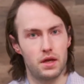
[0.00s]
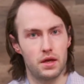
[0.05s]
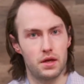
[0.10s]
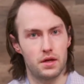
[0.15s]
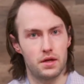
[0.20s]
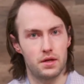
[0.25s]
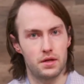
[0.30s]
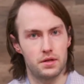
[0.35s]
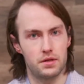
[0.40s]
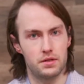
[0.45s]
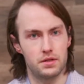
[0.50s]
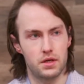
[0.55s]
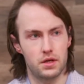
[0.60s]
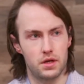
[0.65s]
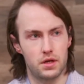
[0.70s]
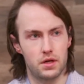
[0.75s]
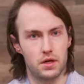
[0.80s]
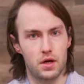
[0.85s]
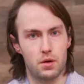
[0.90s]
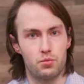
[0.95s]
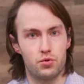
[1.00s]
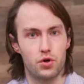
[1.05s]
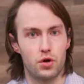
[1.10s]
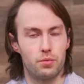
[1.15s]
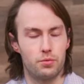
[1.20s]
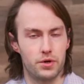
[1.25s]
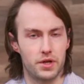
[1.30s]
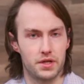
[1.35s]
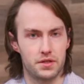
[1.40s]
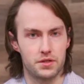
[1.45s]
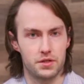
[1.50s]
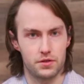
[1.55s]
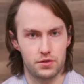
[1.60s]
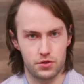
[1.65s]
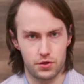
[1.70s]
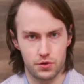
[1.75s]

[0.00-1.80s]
and appropriate